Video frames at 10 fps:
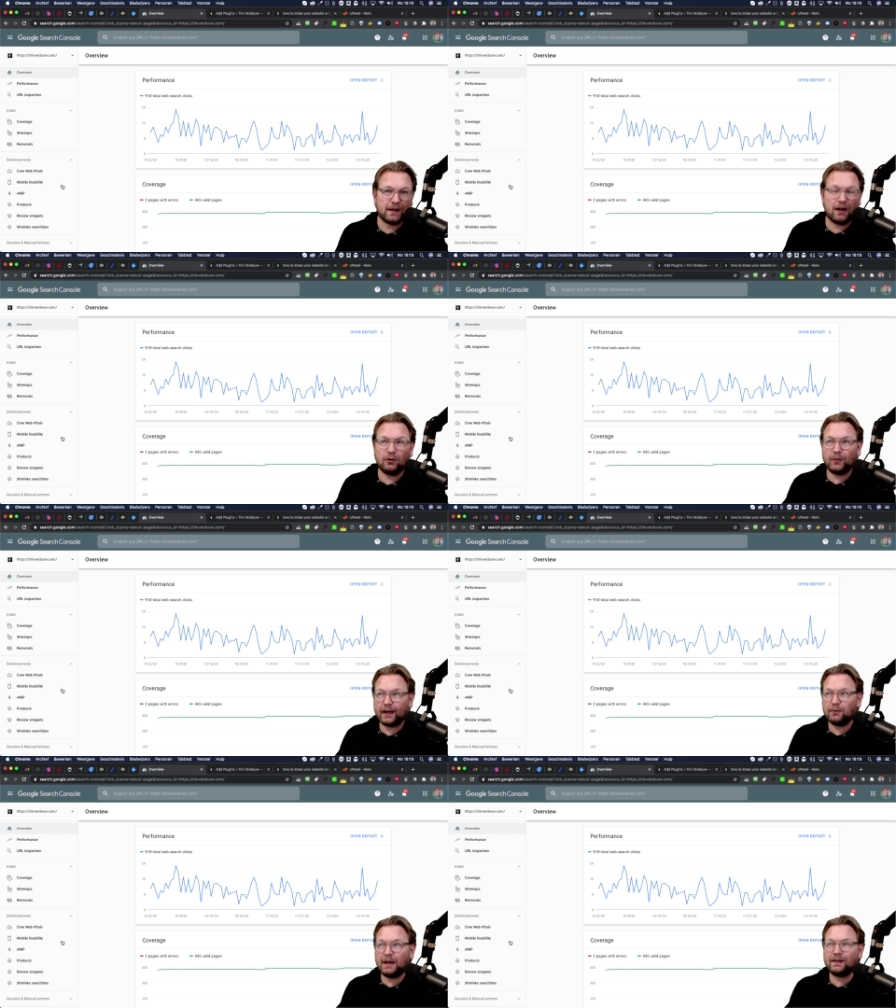Now, I
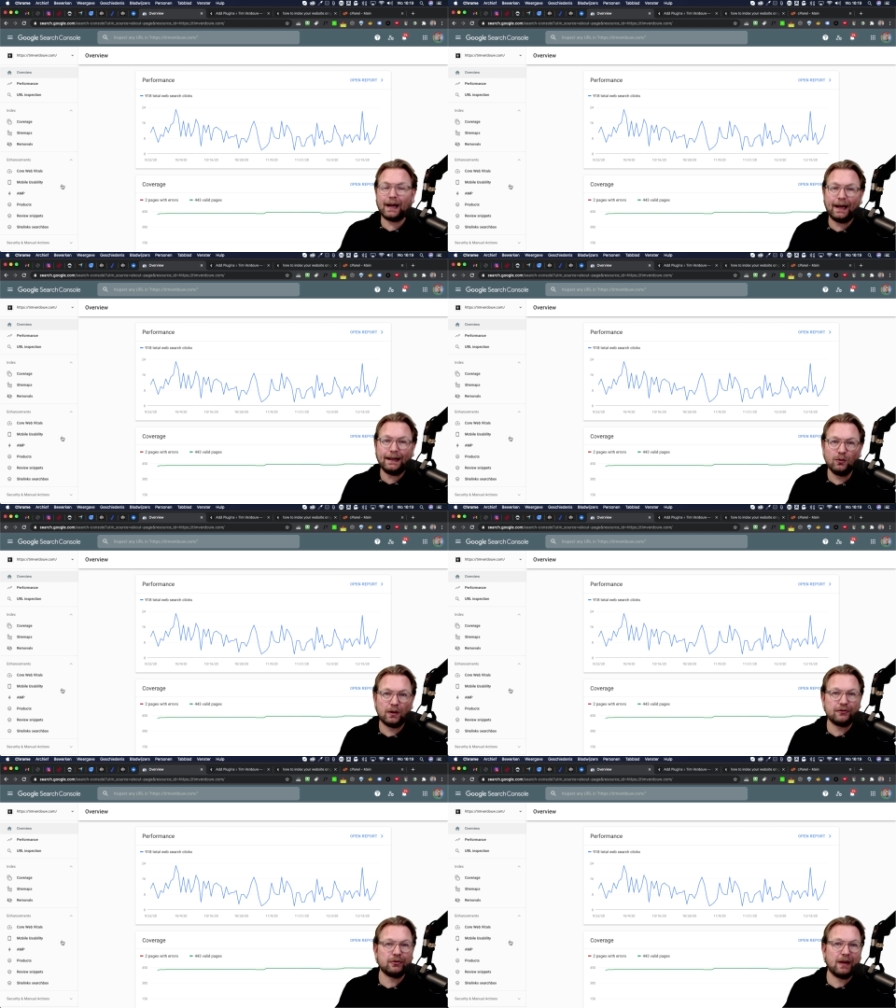recommend
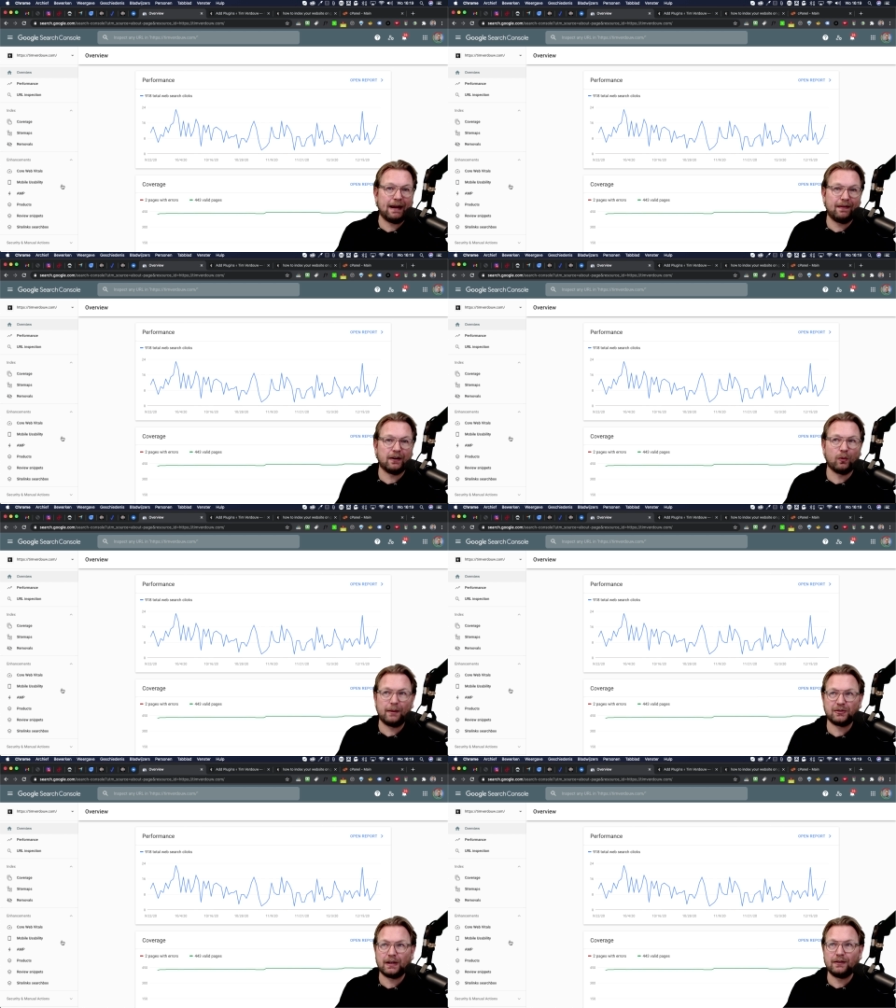anyone to add their
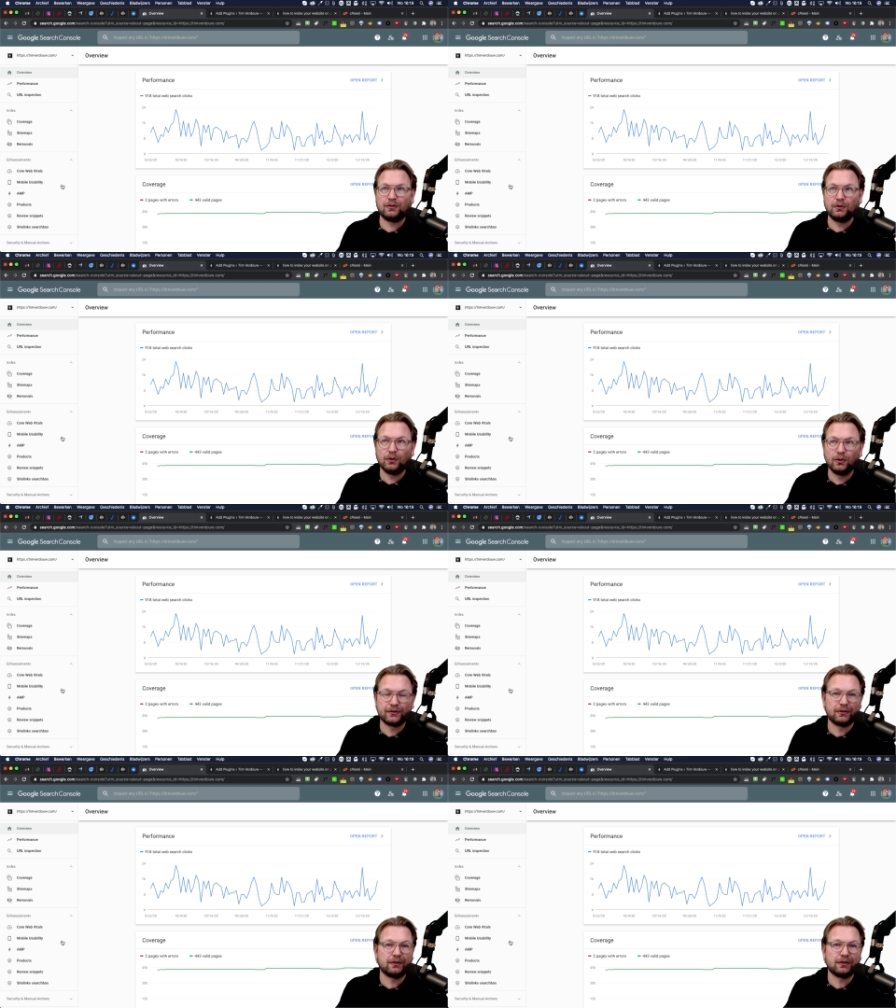website to Google
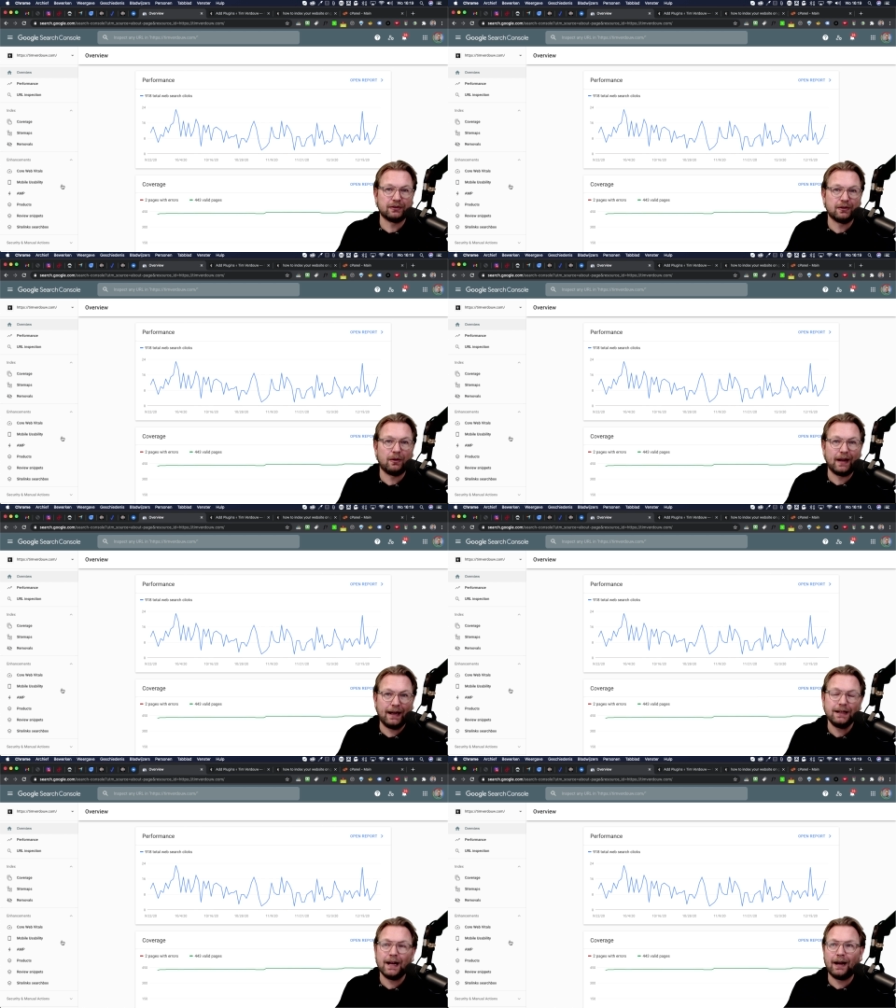Search Console
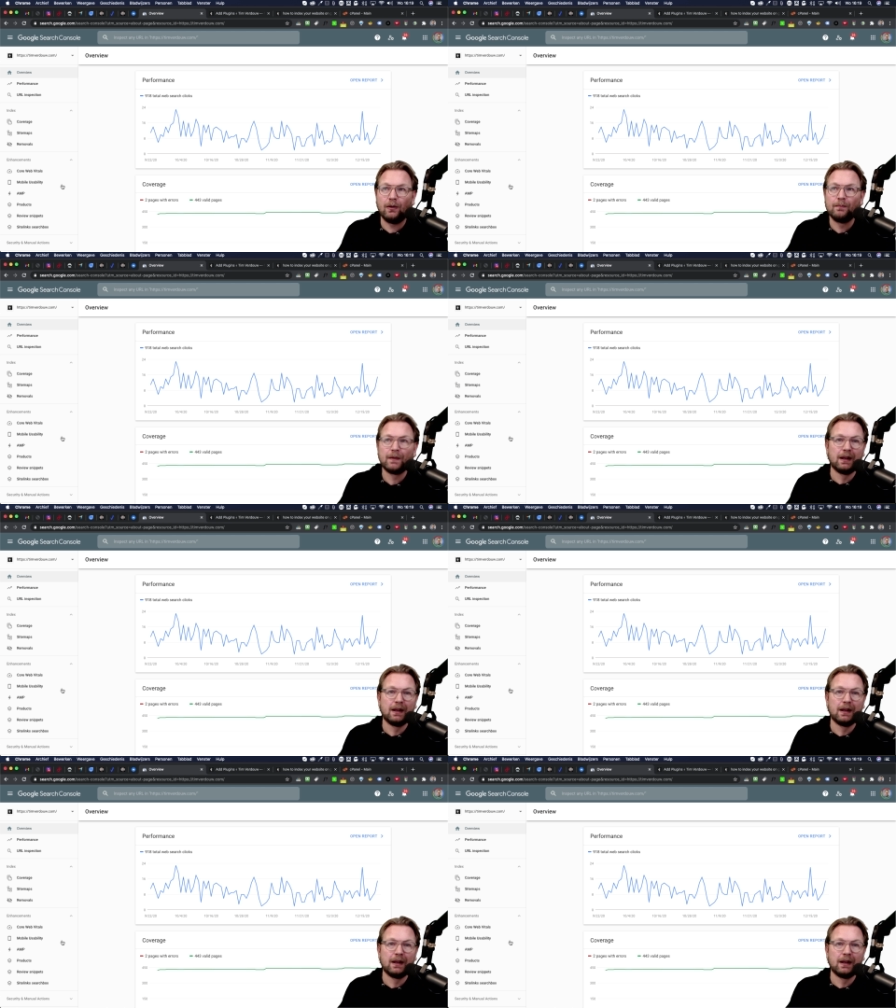anyhow,